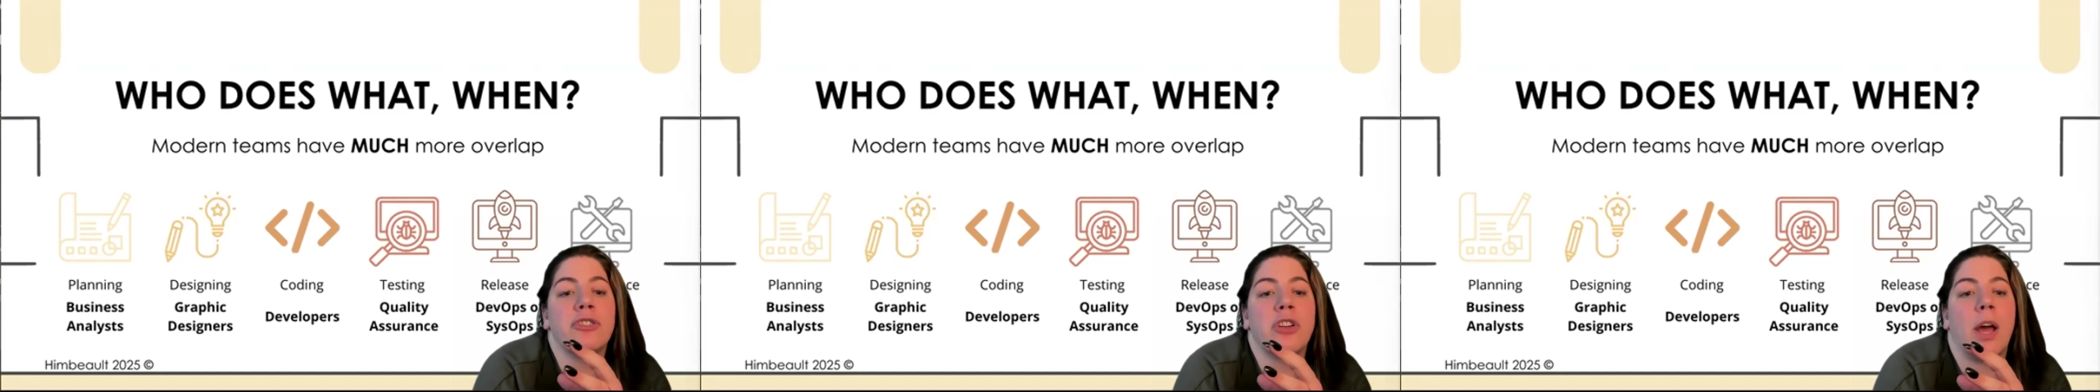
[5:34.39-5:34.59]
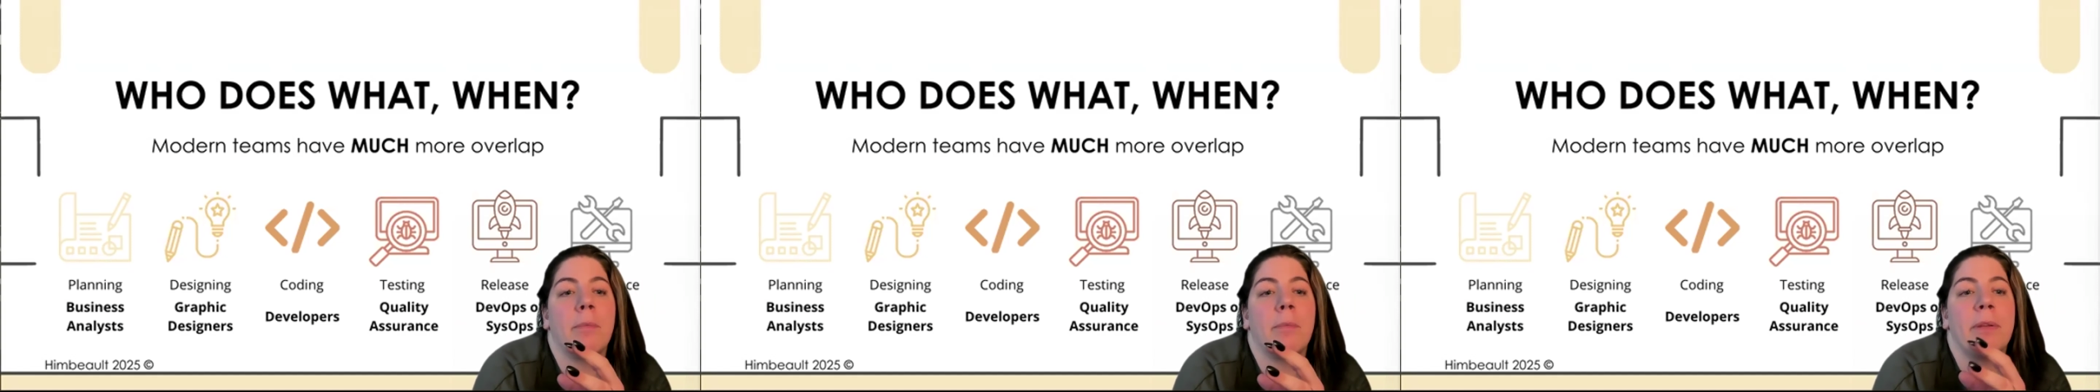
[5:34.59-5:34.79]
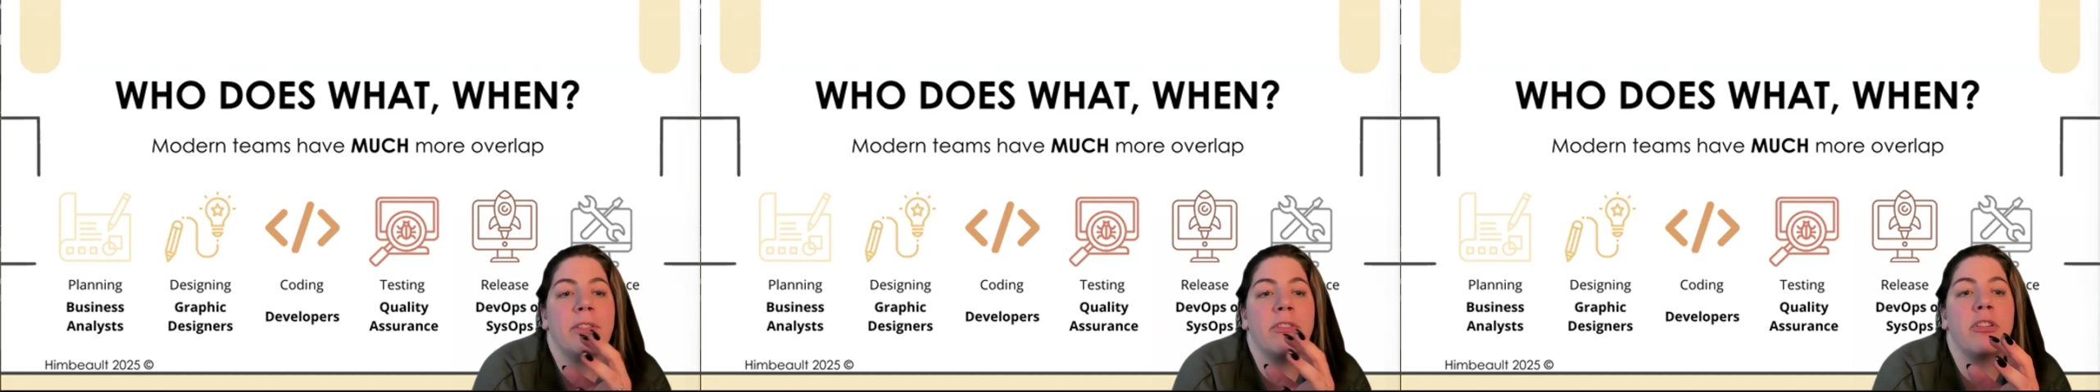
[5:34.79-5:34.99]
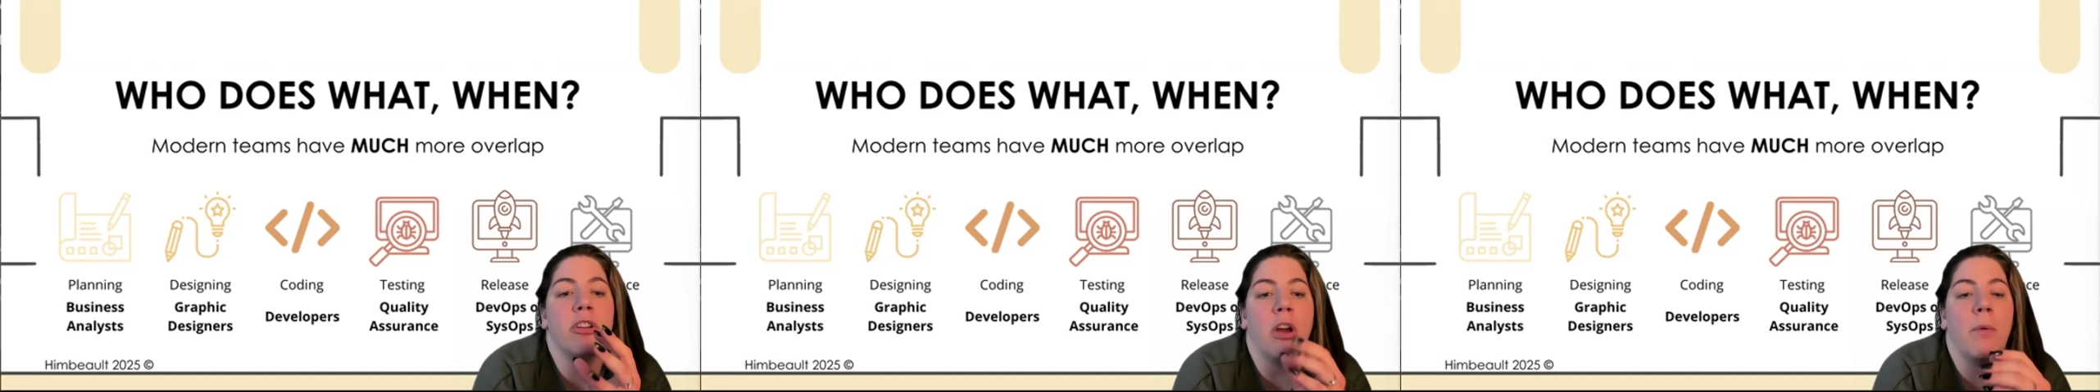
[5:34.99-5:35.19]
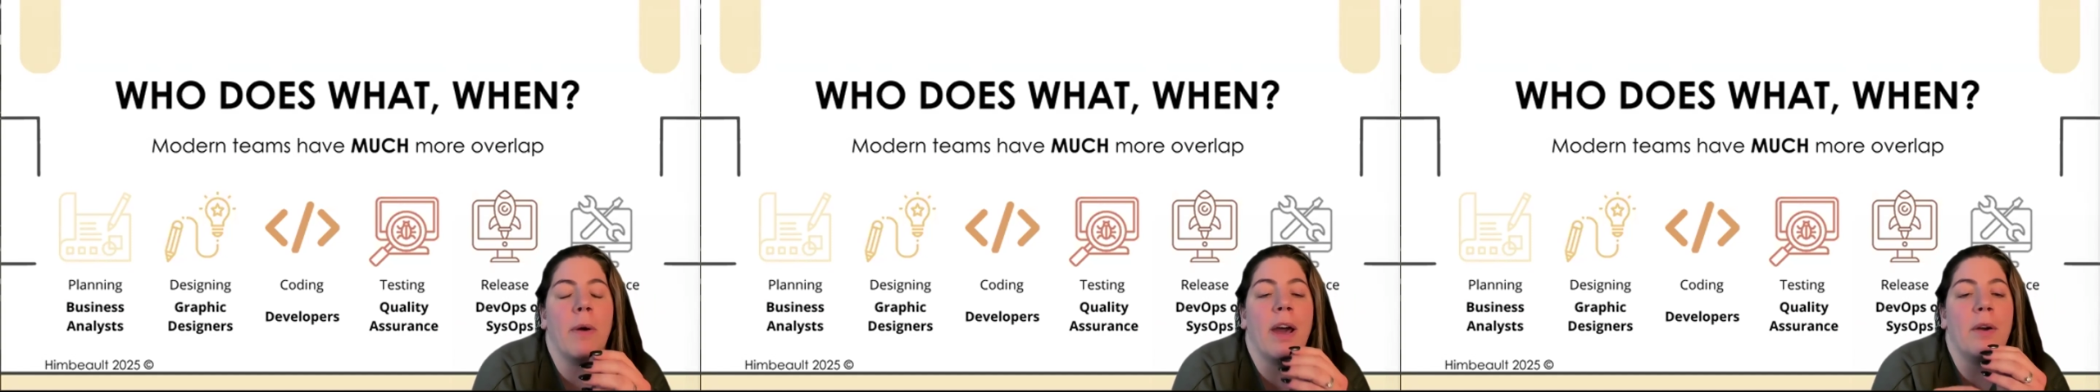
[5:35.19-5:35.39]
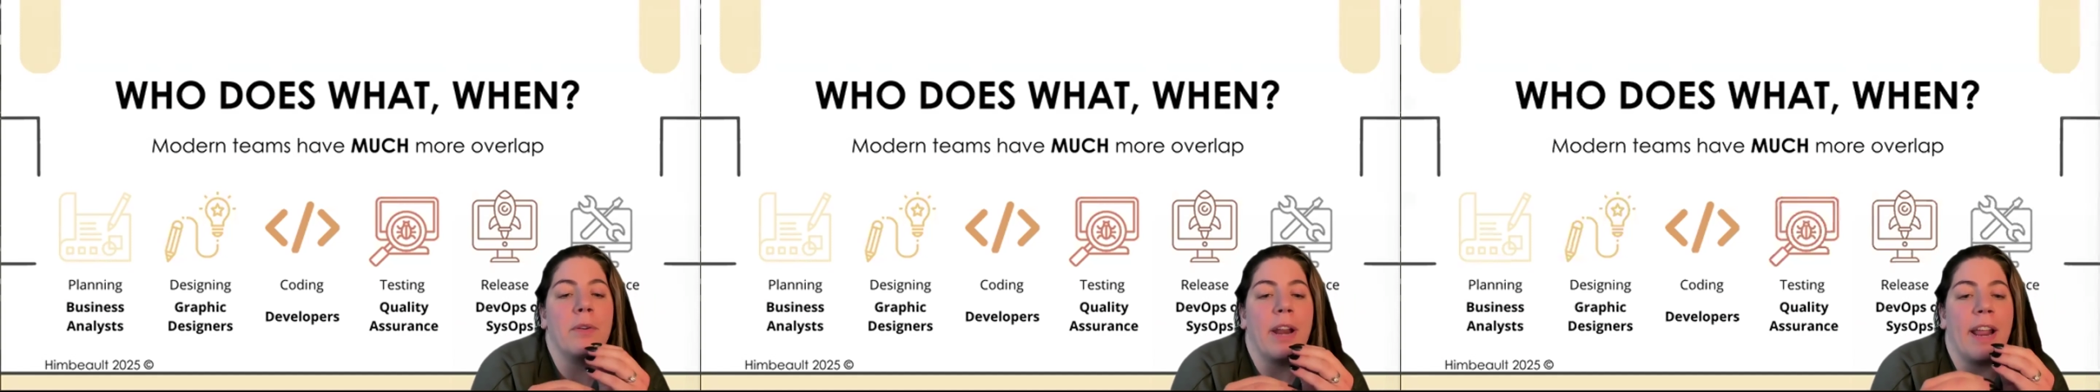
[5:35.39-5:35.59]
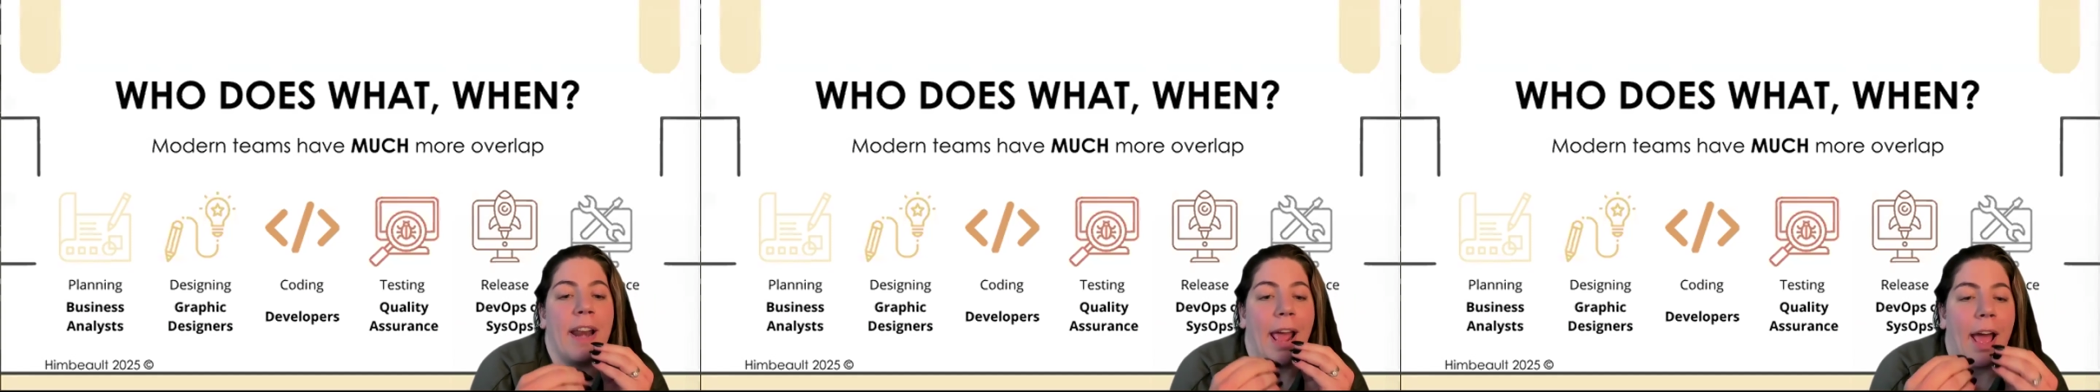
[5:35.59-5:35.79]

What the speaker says: job is to go out and